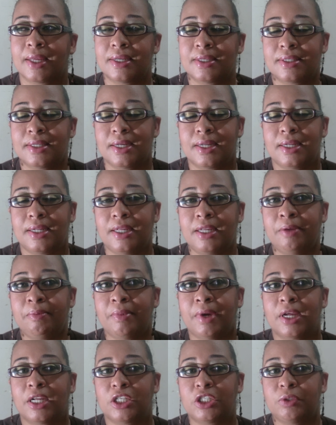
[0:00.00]
is her name
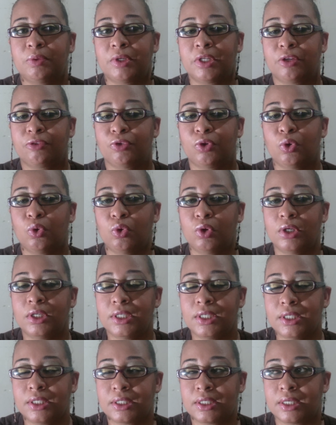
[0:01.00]
and she will give you all the
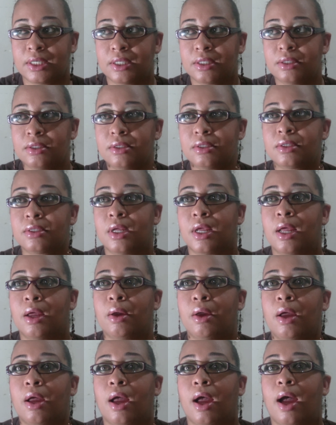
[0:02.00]
details
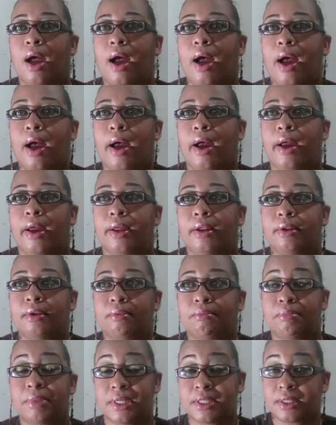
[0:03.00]

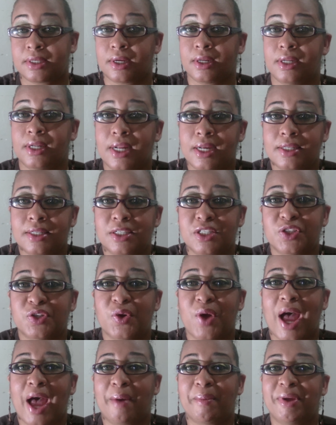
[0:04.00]
and basically that's it
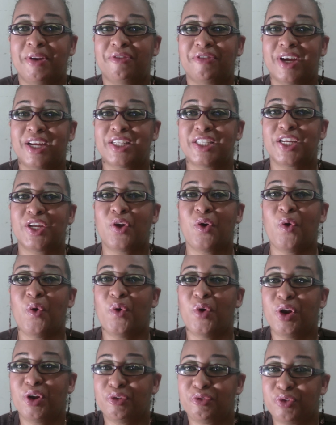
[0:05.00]
so I'm inviting
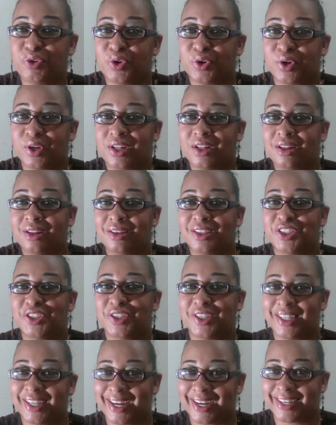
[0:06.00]
all of y'all
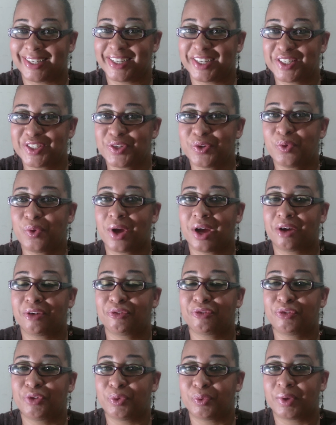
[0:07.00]
Trinidadians who are
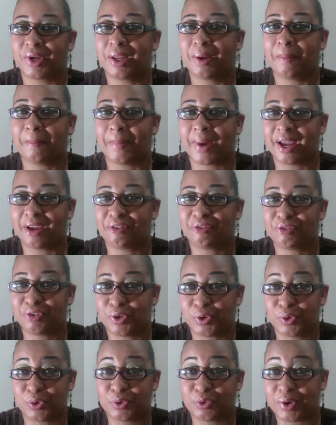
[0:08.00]
viewing my
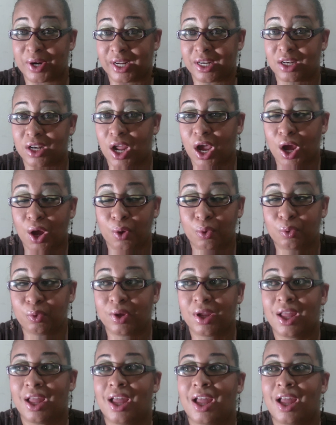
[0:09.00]
video right now